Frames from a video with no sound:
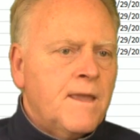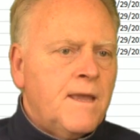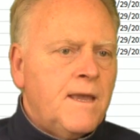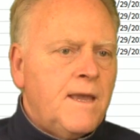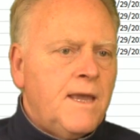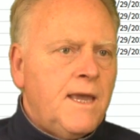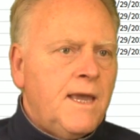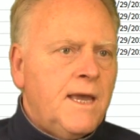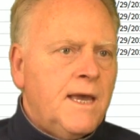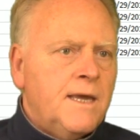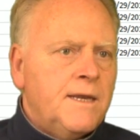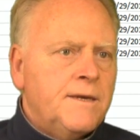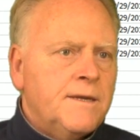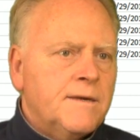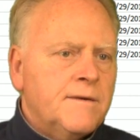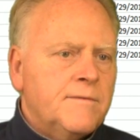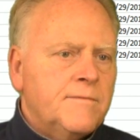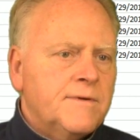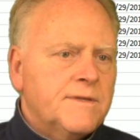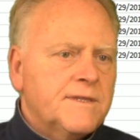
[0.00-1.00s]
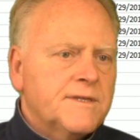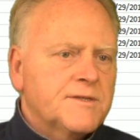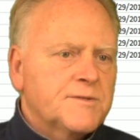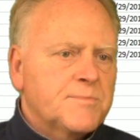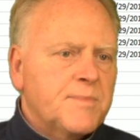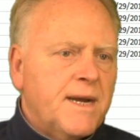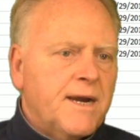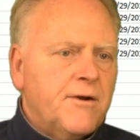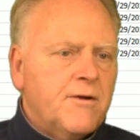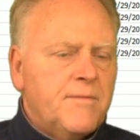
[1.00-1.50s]
and with the
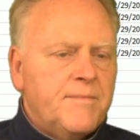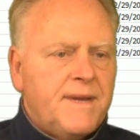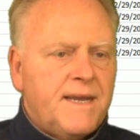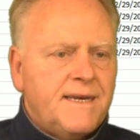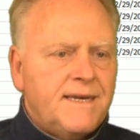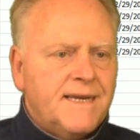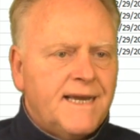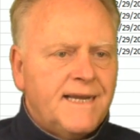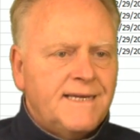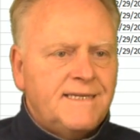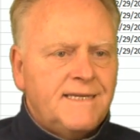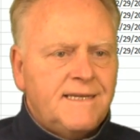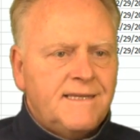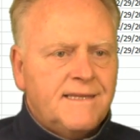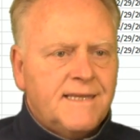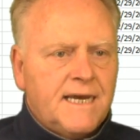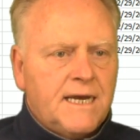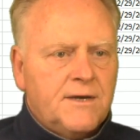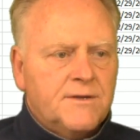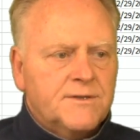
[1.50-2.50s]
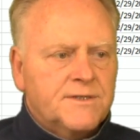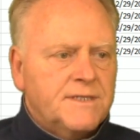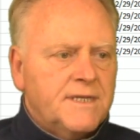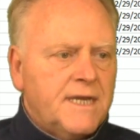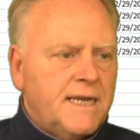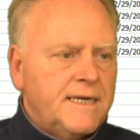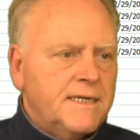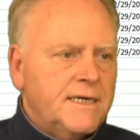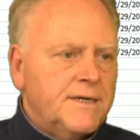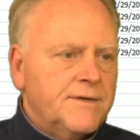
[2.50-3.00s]
spiral made
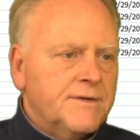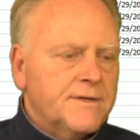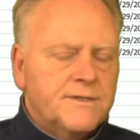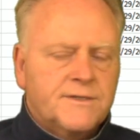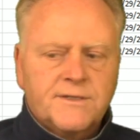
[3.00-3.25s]
19,900.